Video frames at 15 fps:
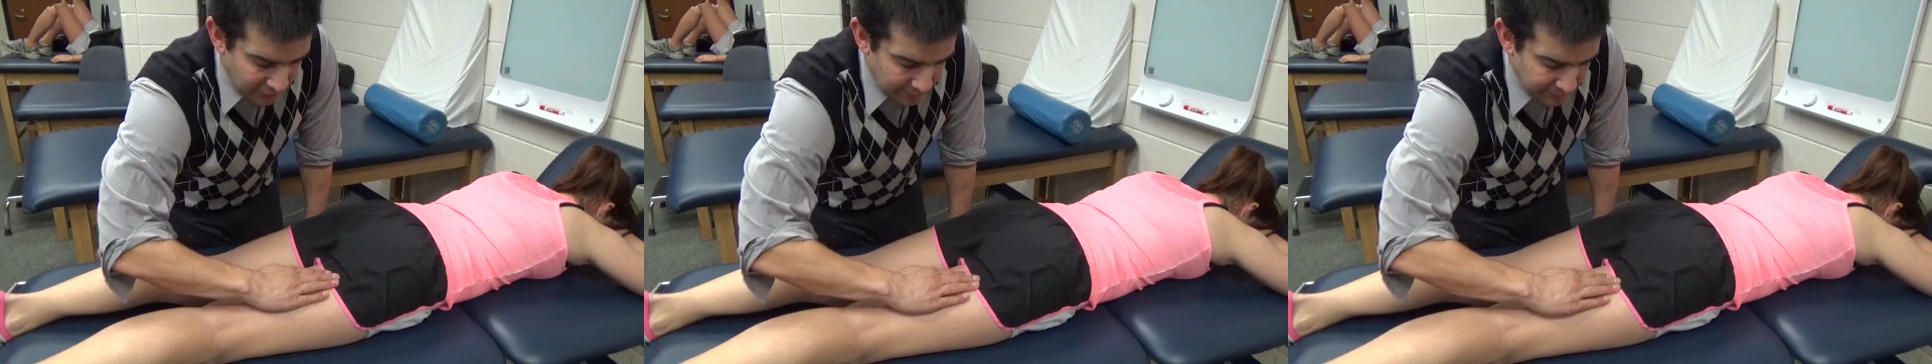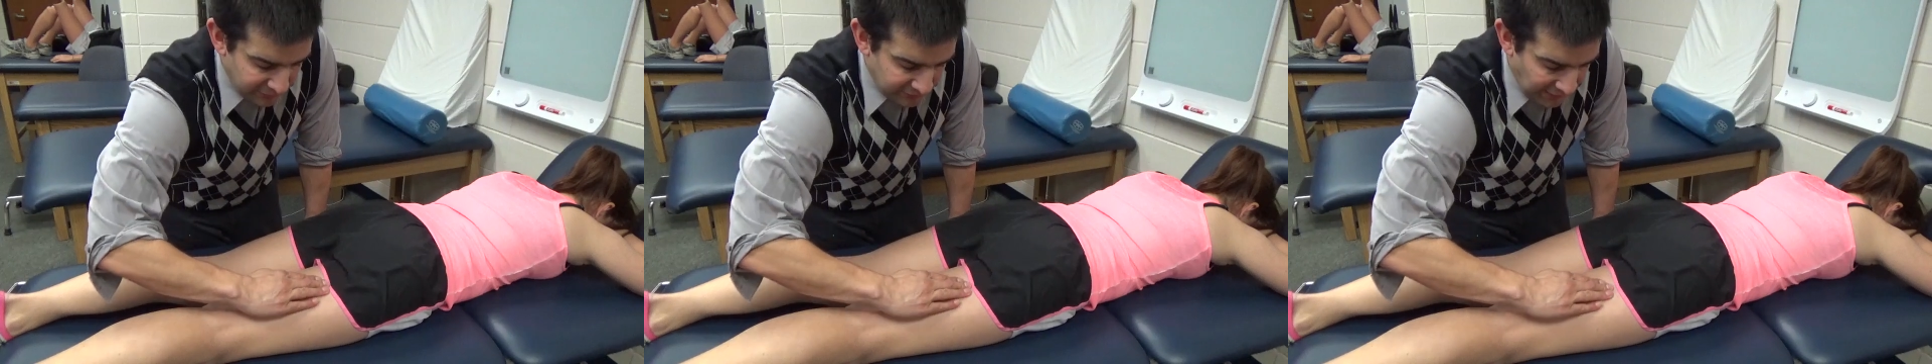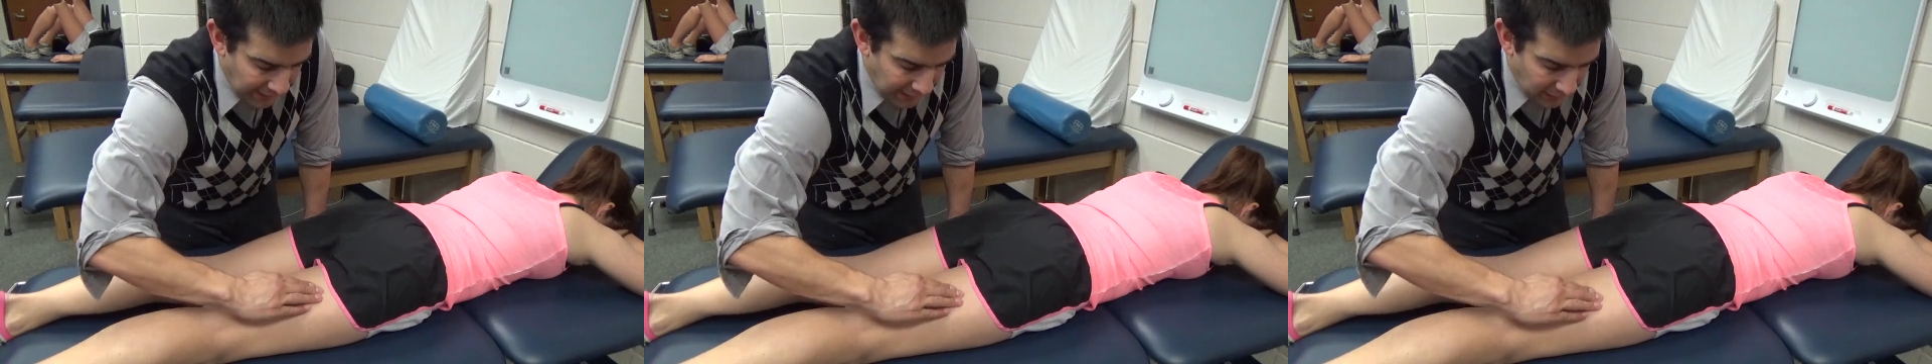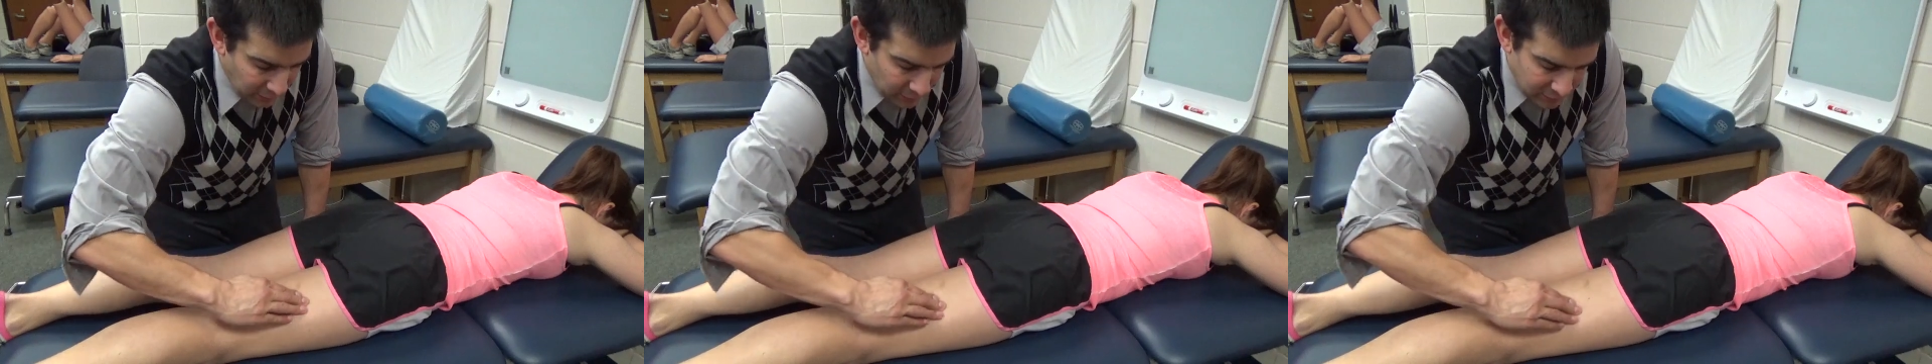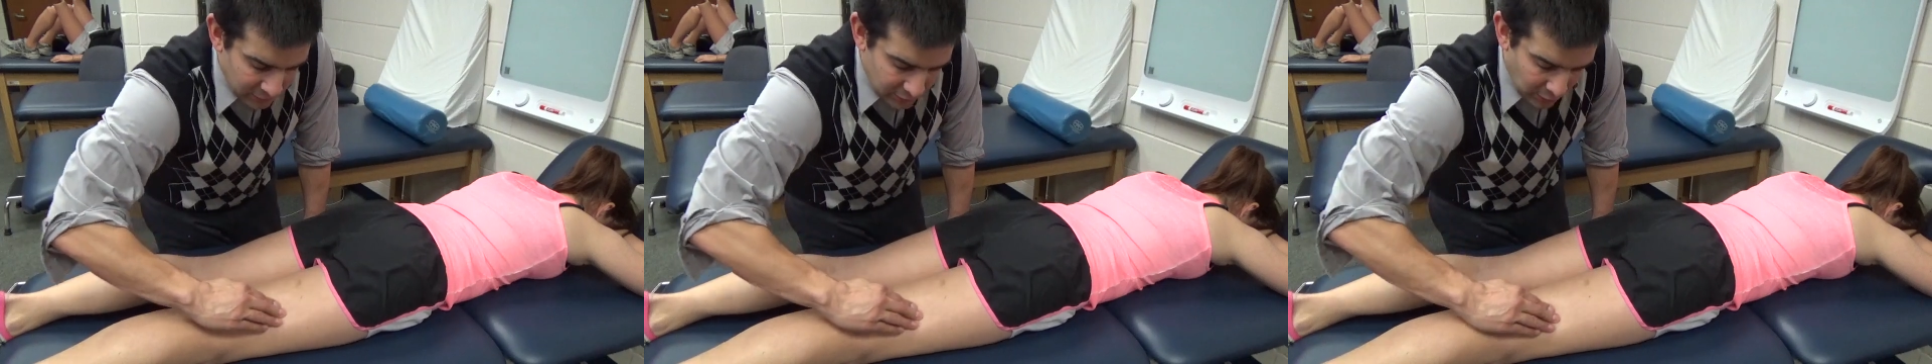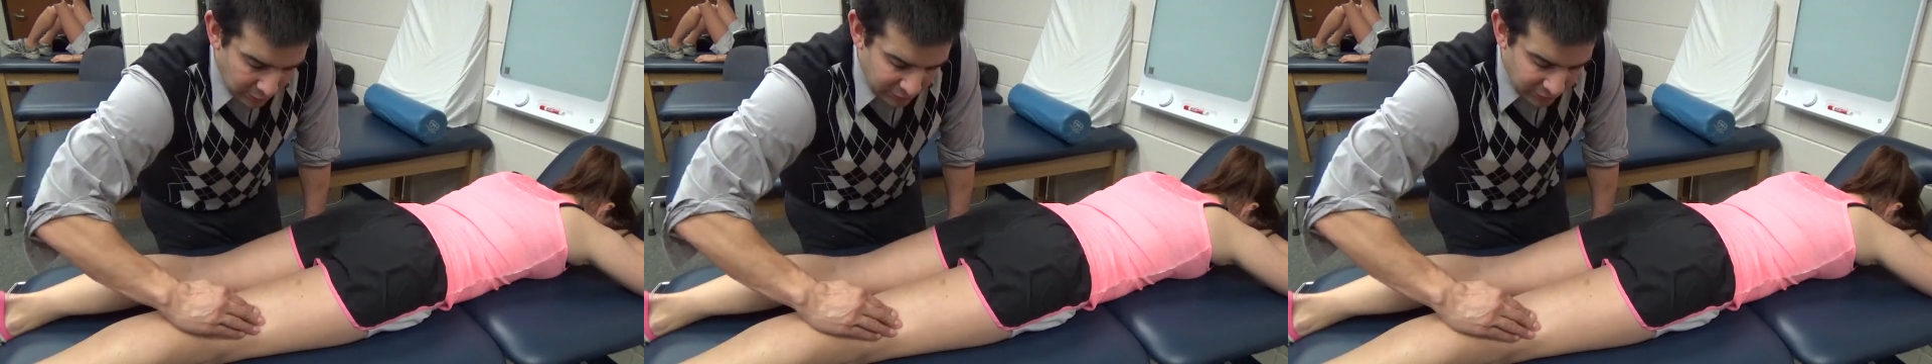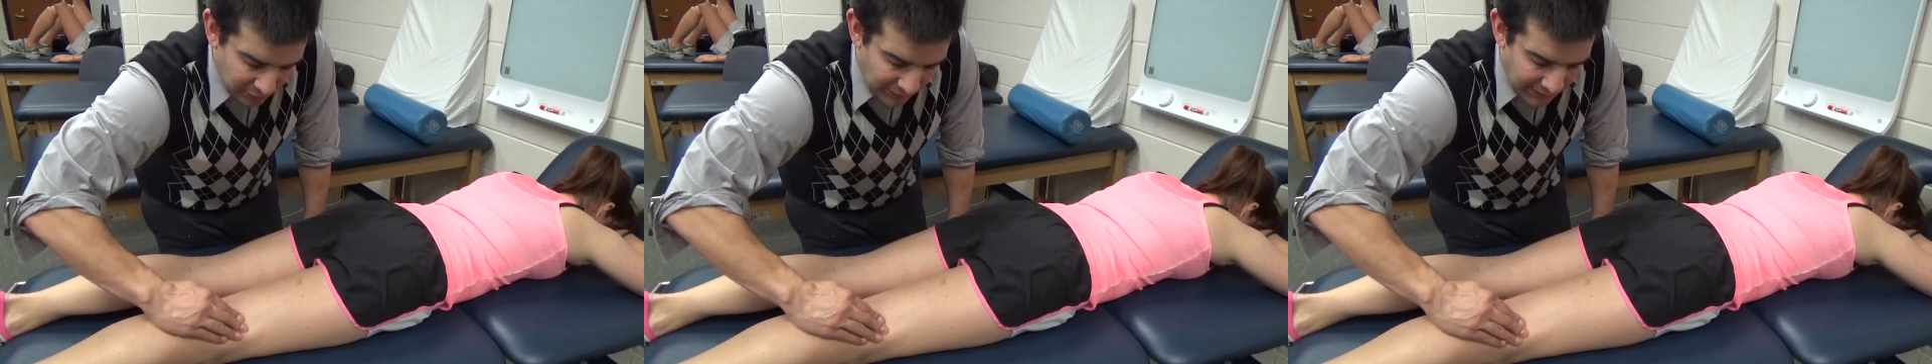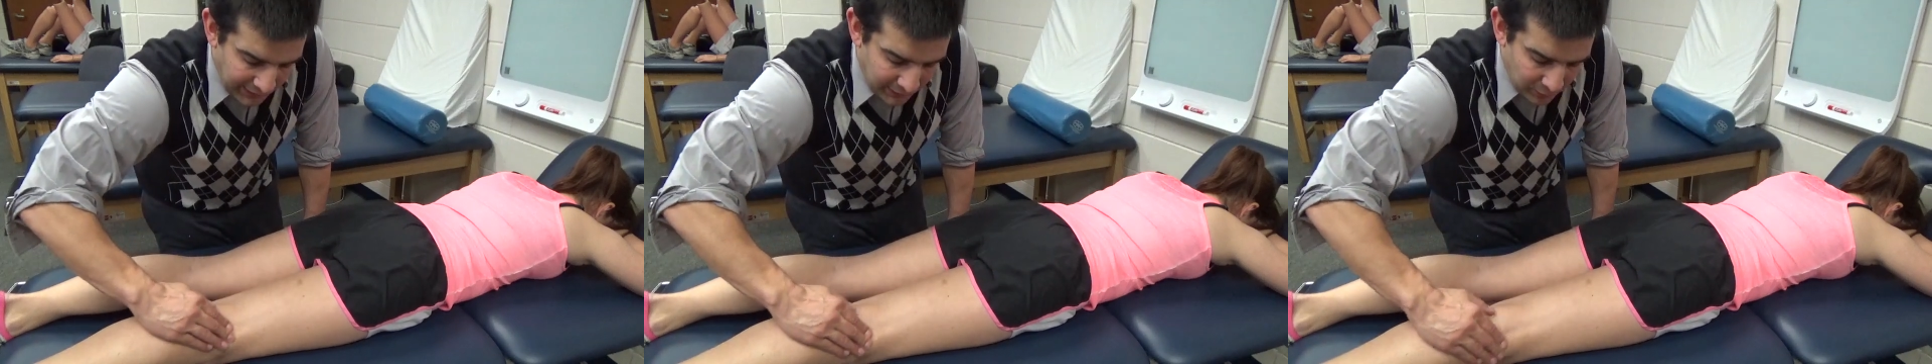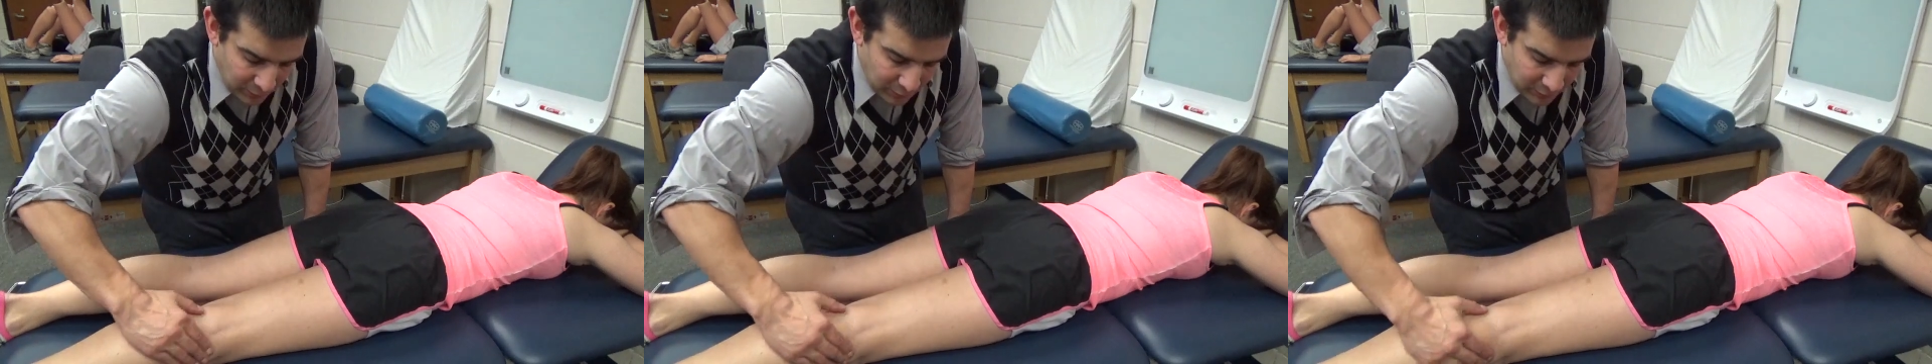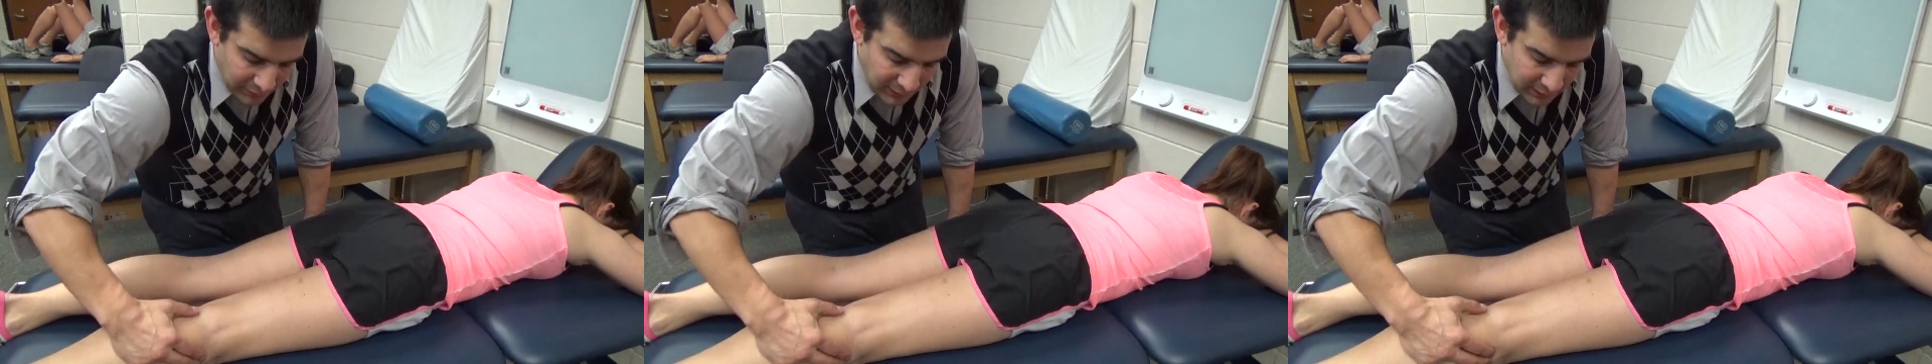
comes down, goes lateral,